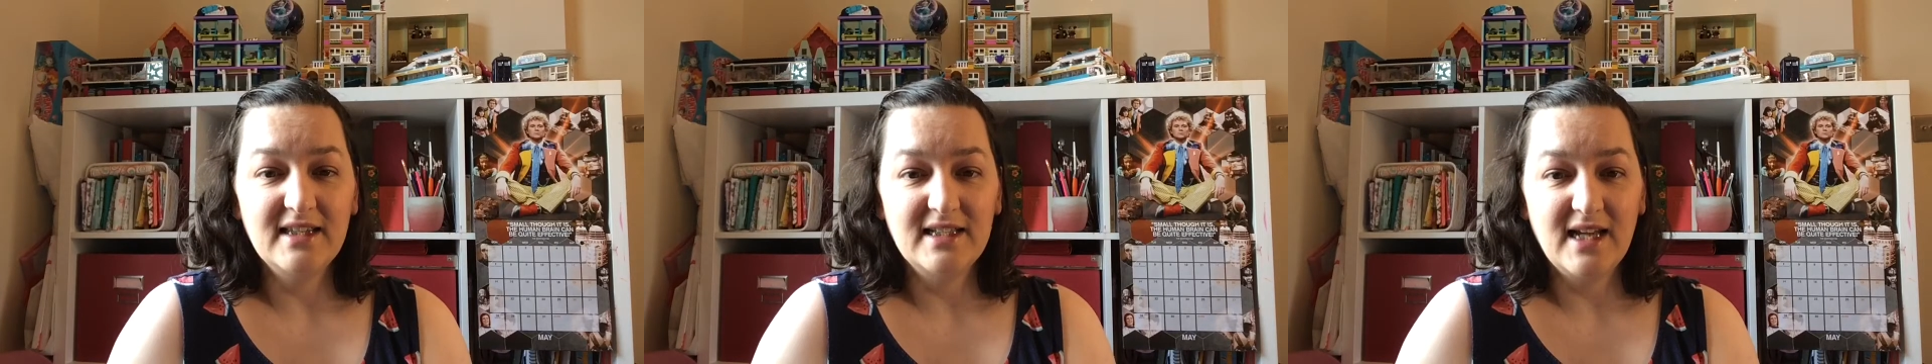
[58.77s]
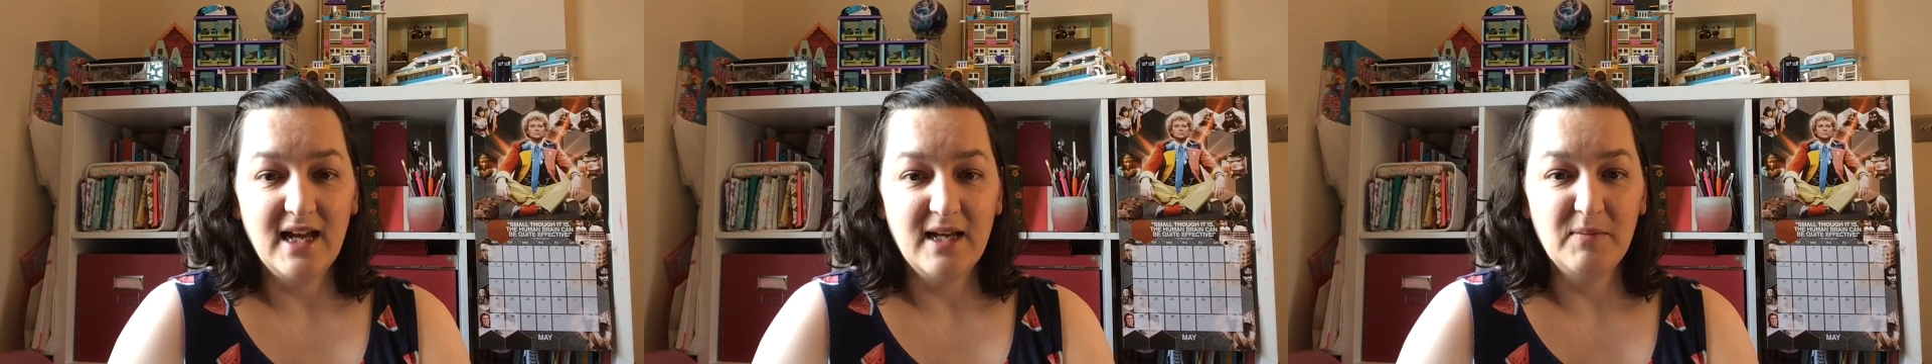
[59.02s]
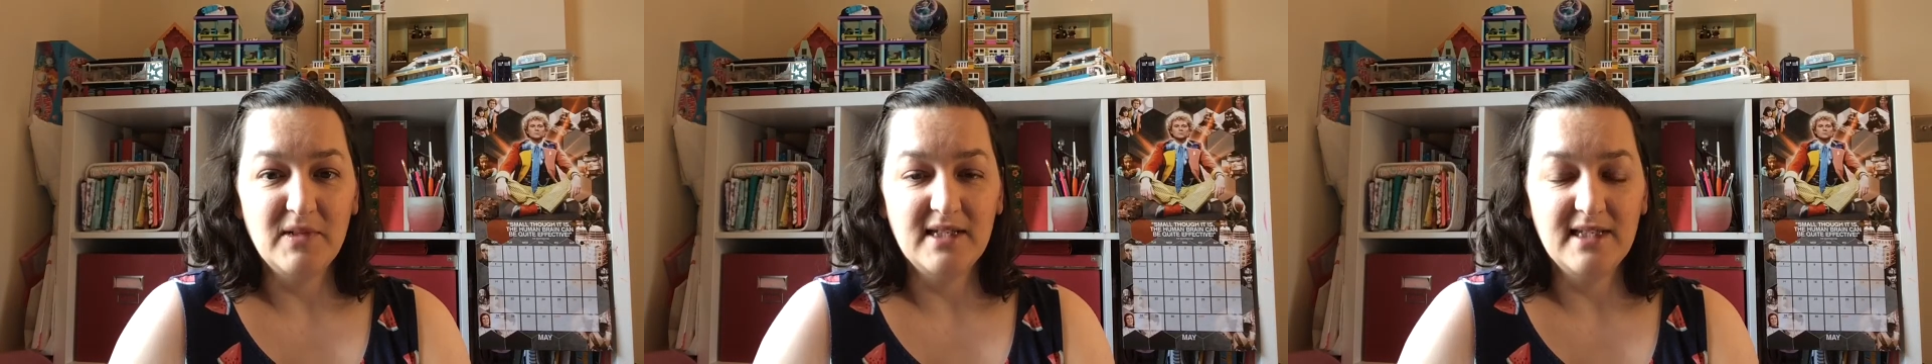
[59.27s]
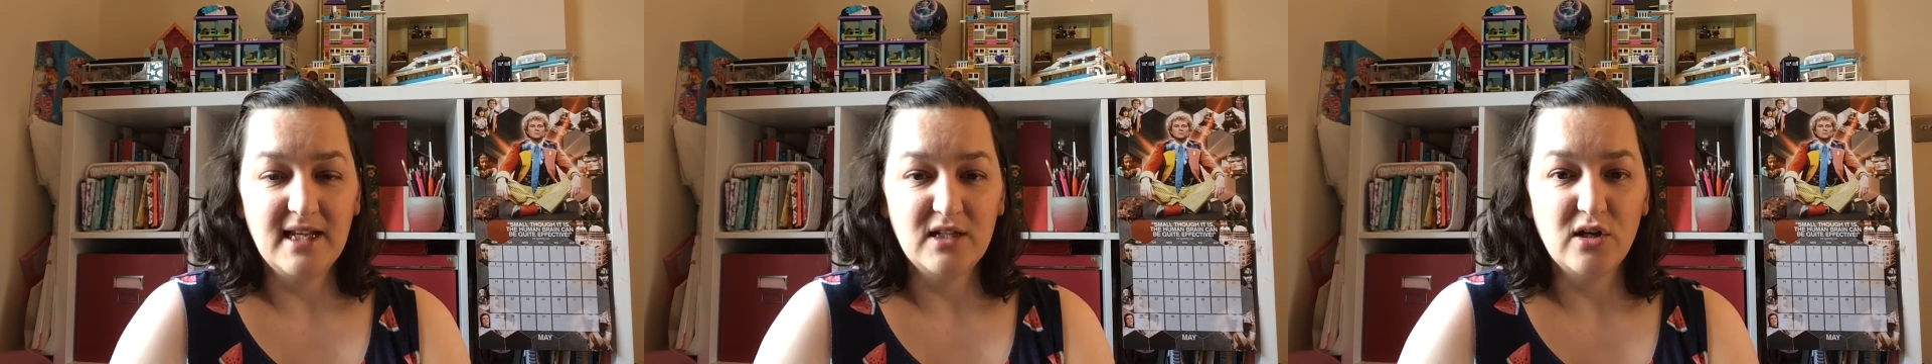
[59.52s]
the time to
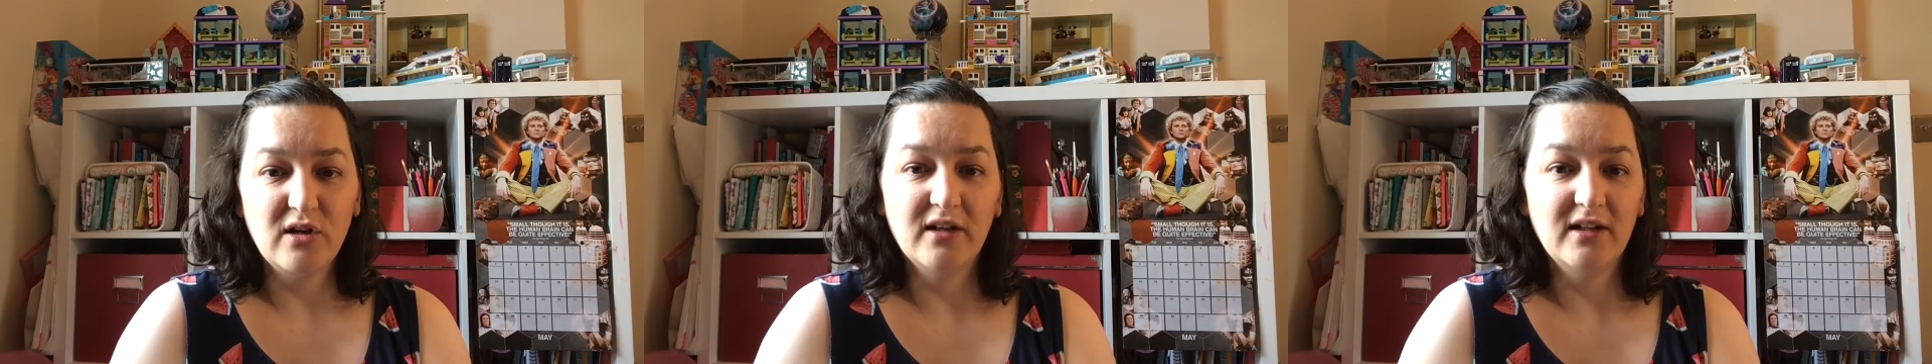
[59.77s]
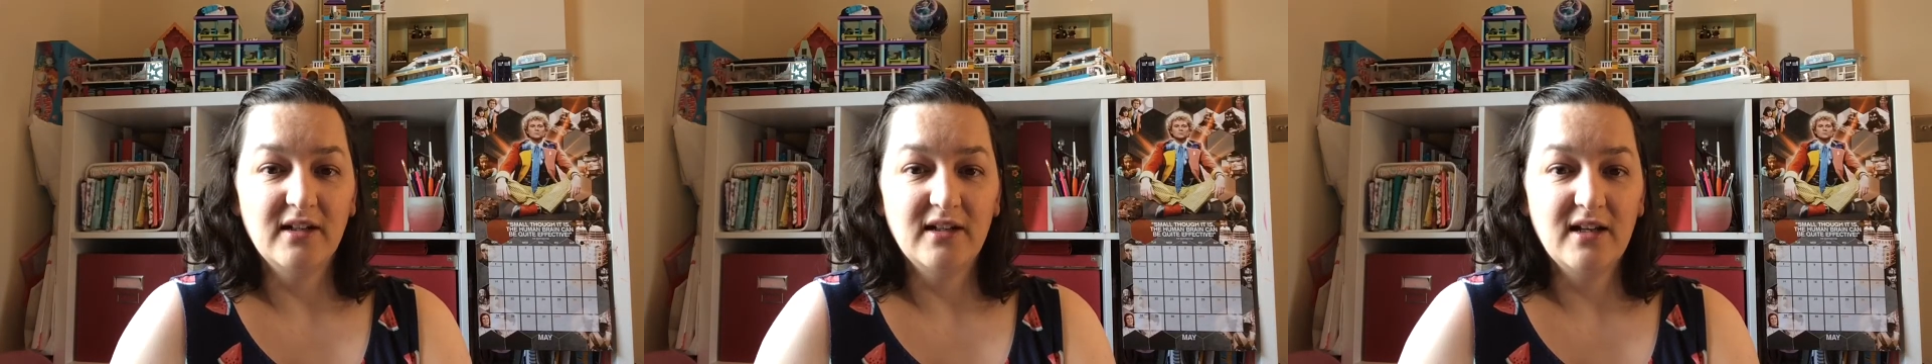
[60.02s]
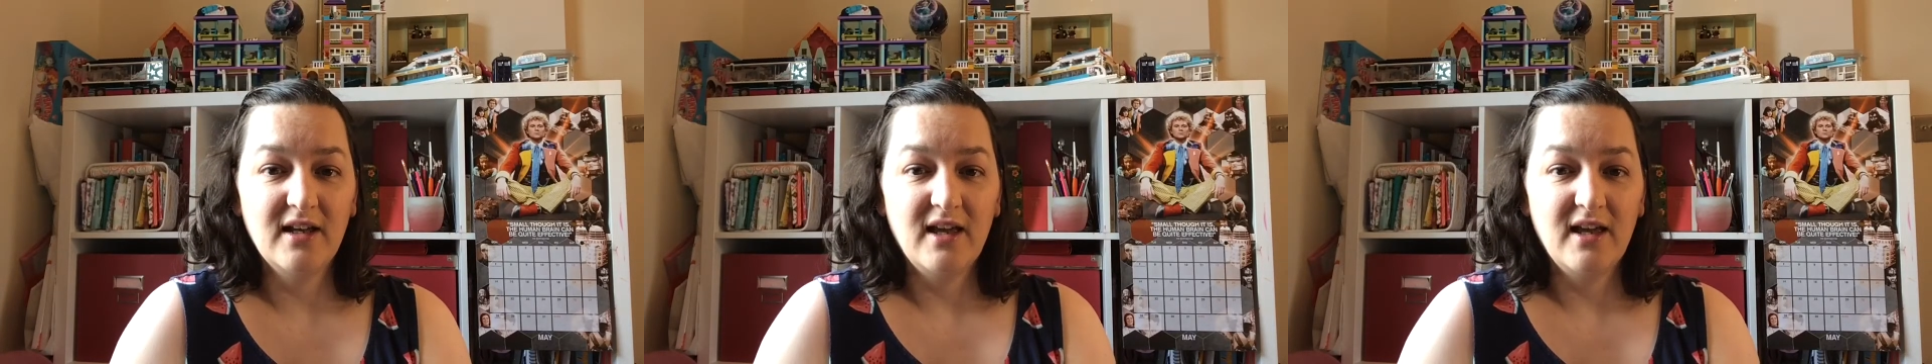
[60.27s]
sit down